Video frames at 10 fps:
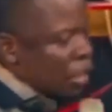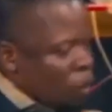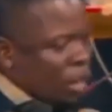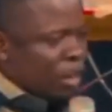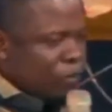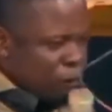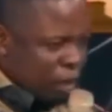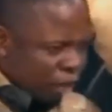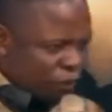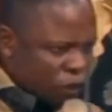Then when He
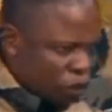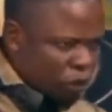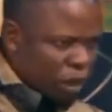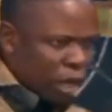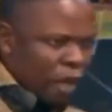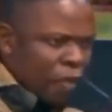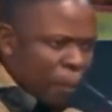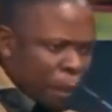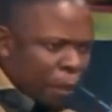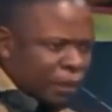forgives you,
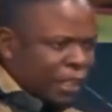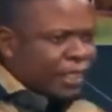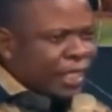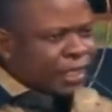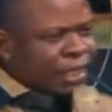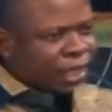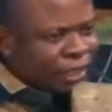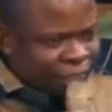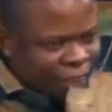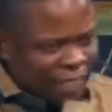the Bible says he's
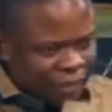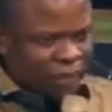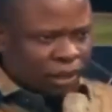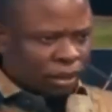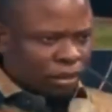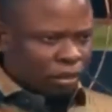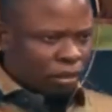just.